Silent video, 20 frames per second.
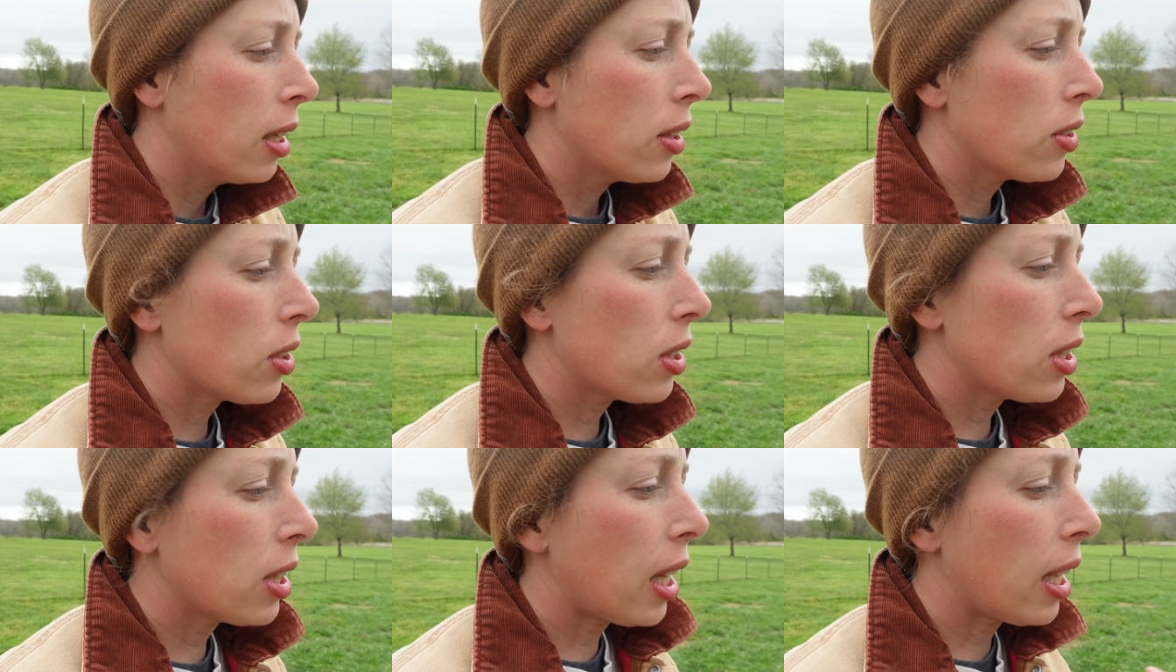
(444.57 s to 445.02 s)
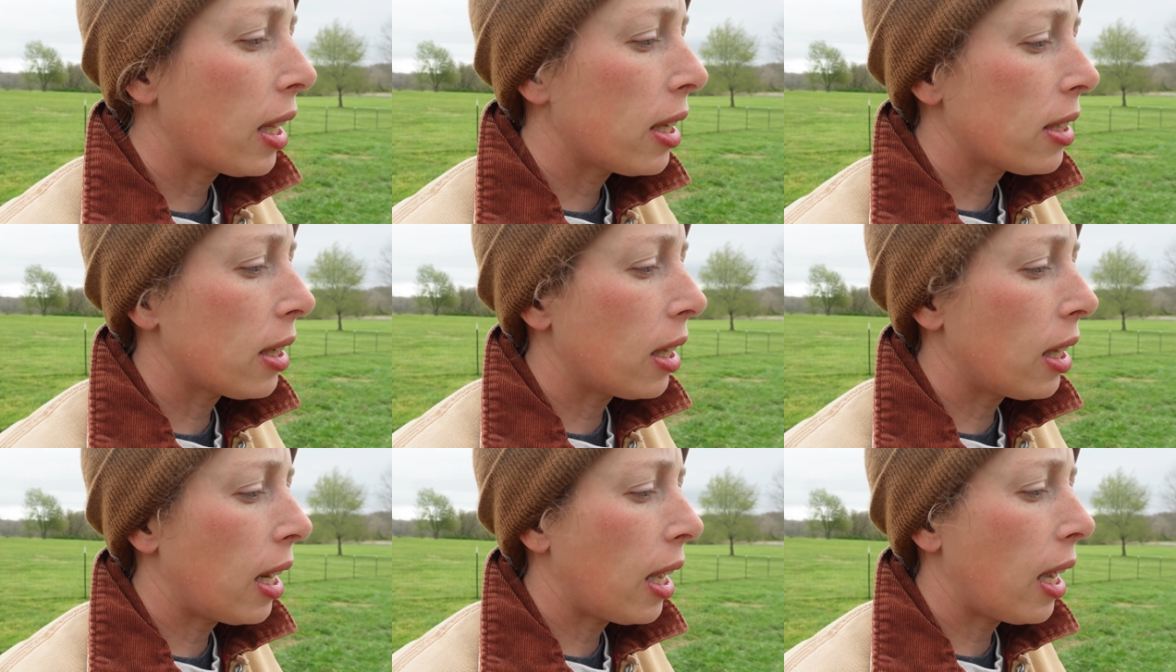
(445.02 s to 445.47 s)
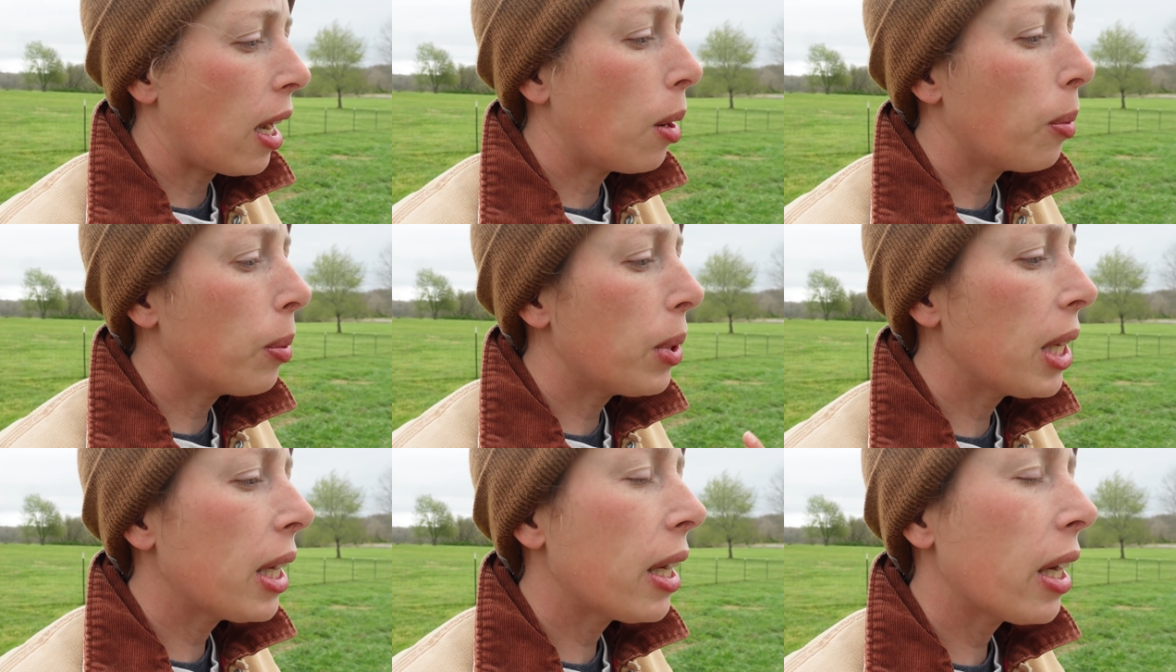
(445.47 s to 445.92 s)
So today is Sunday,
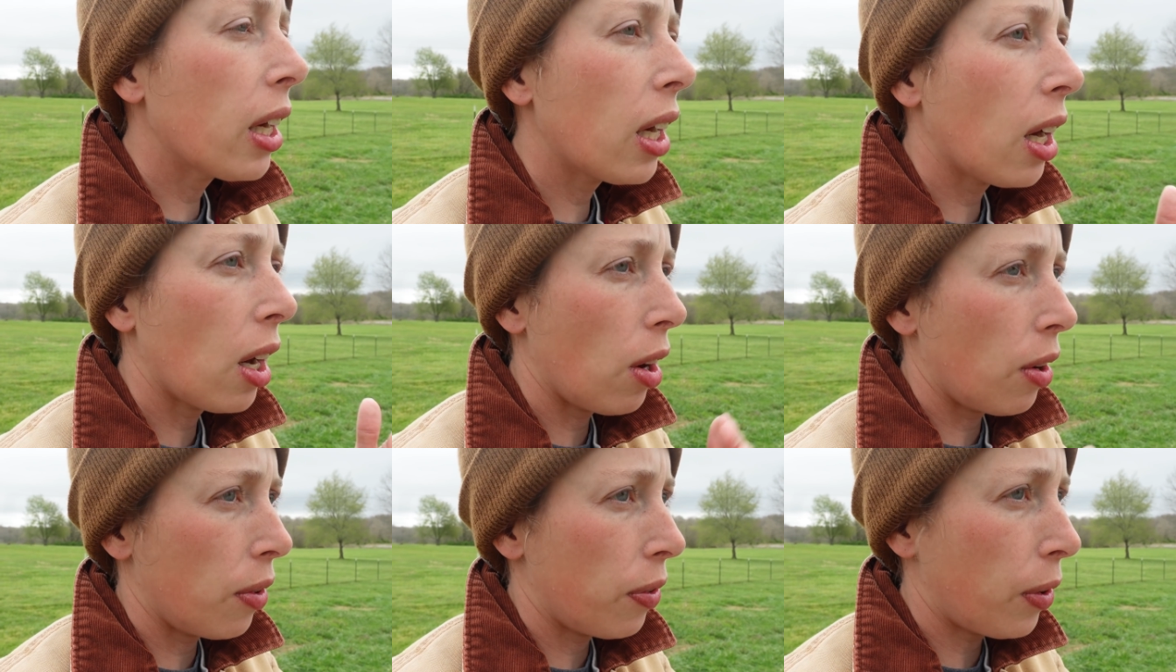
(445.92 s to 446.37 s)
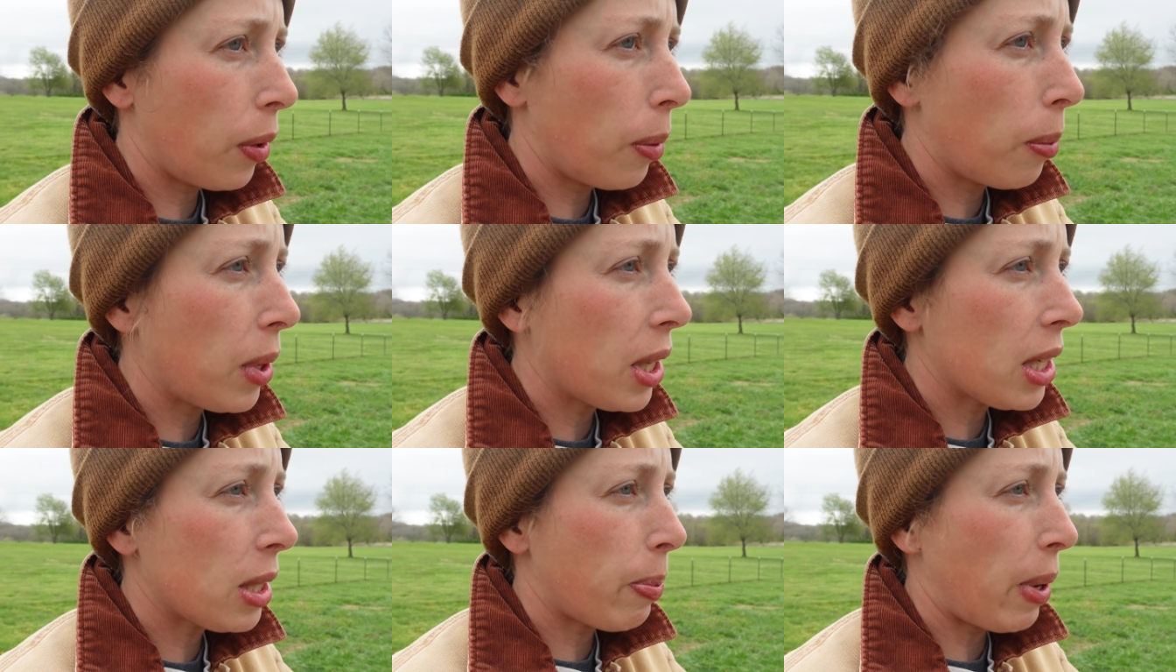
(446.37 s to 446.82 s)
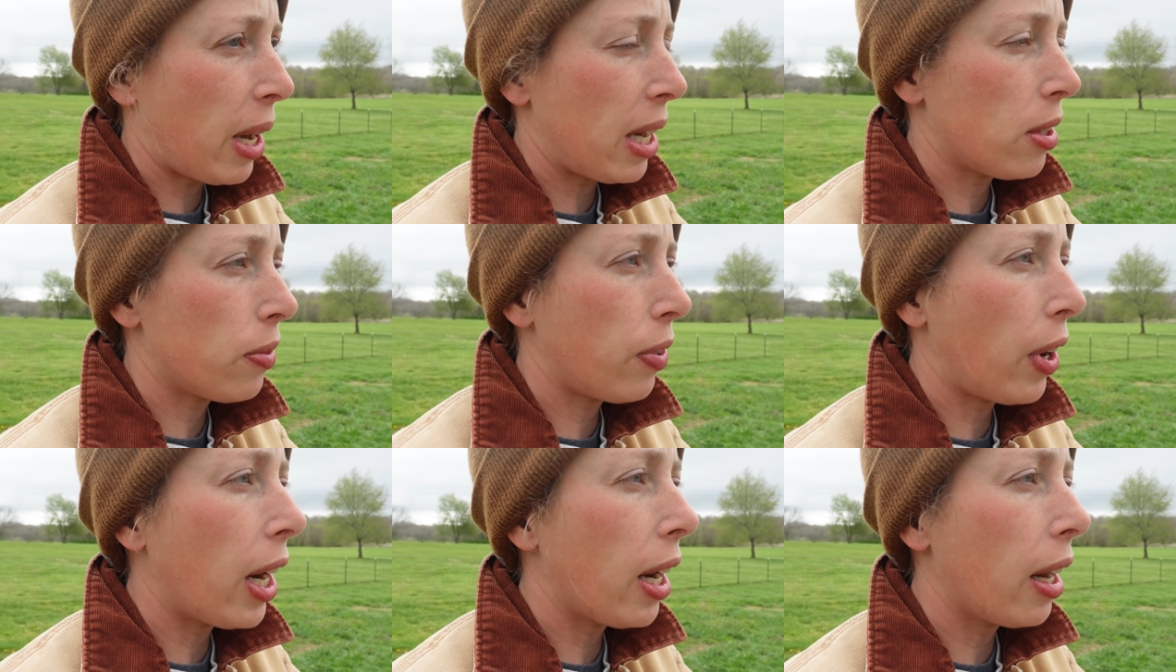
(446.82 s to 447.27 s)
a week ago from this
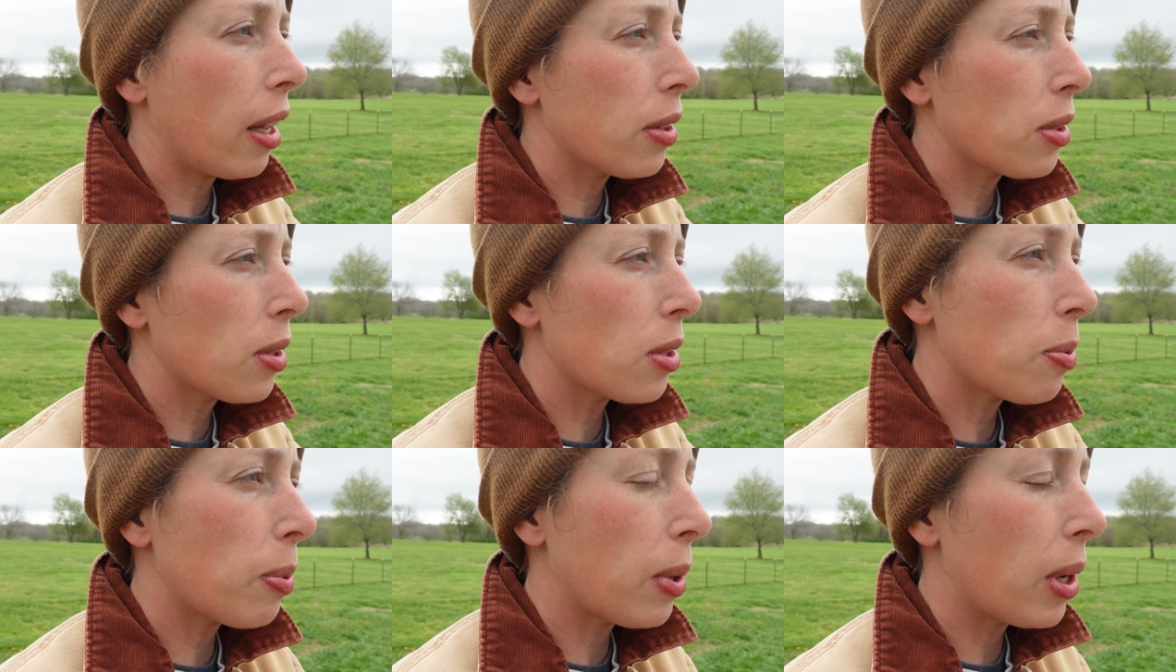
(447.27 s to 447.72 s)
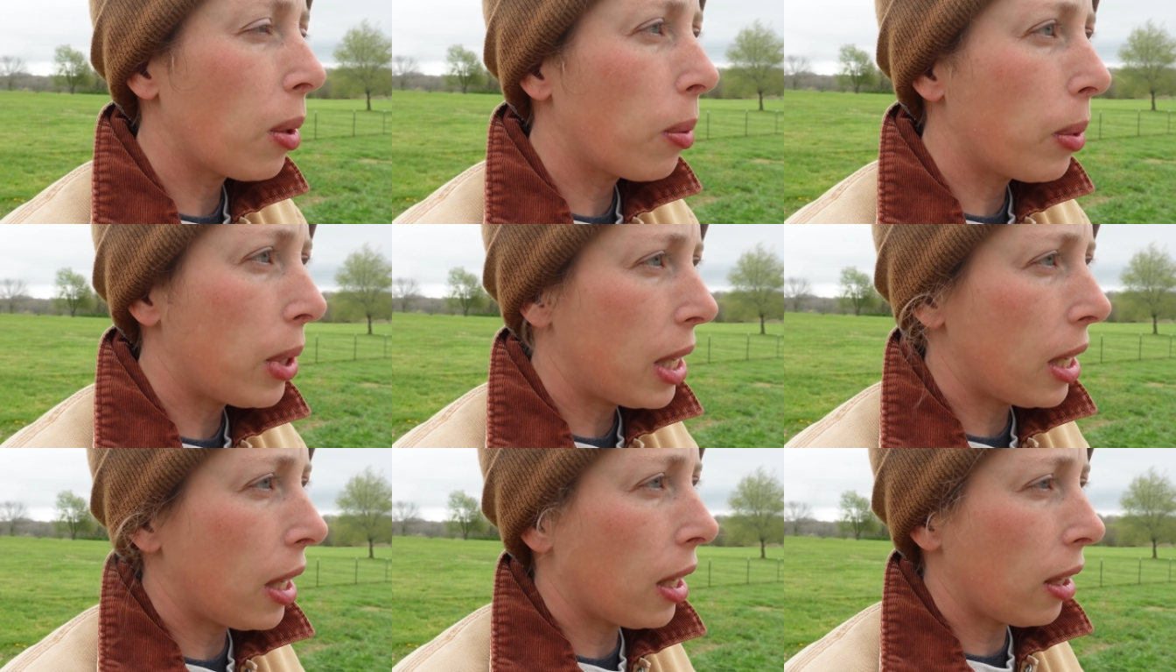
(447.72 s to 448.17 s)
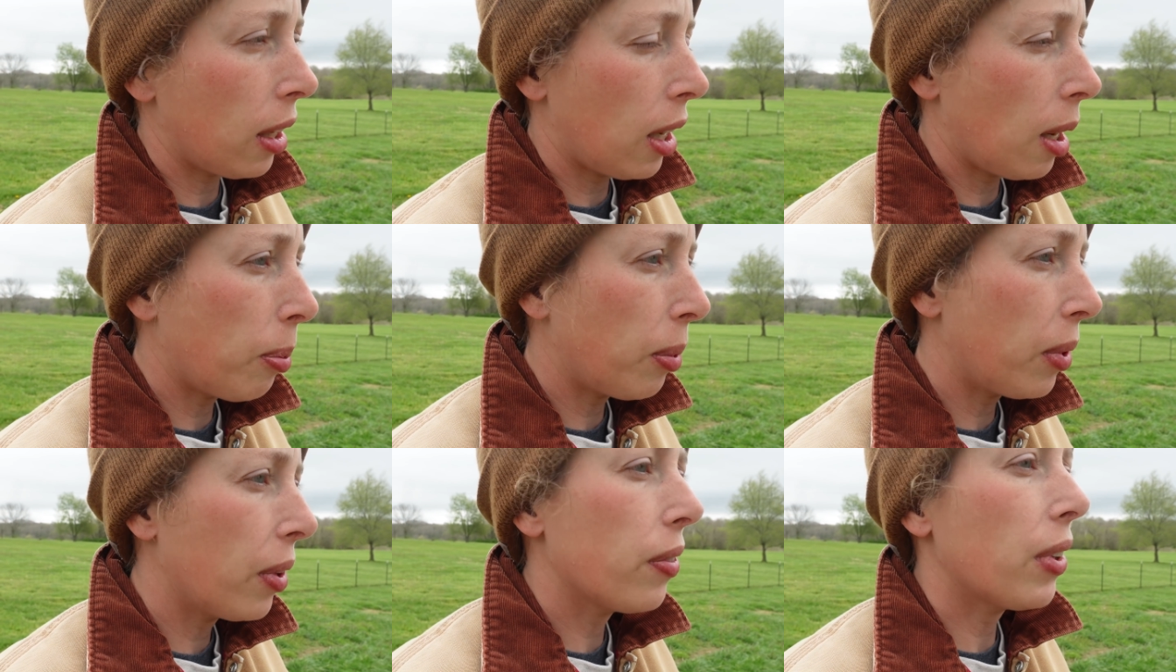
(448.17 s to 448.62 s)
past Friday, so it's been a week and a
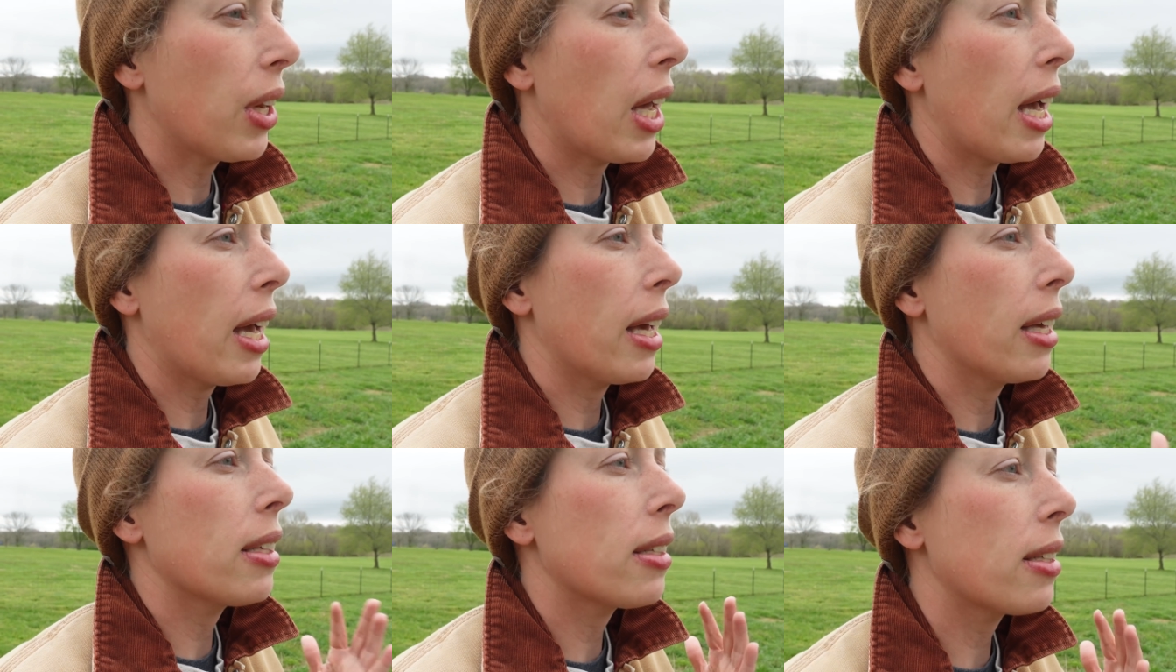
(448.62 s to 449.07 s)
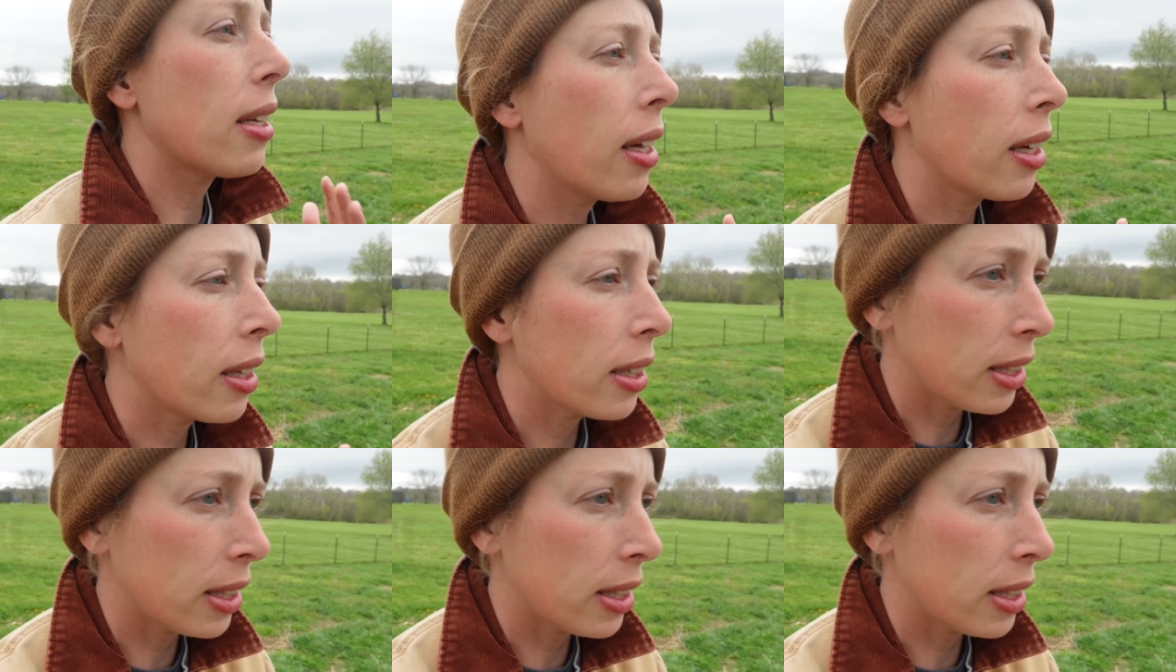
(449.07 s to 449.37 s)
couple of days.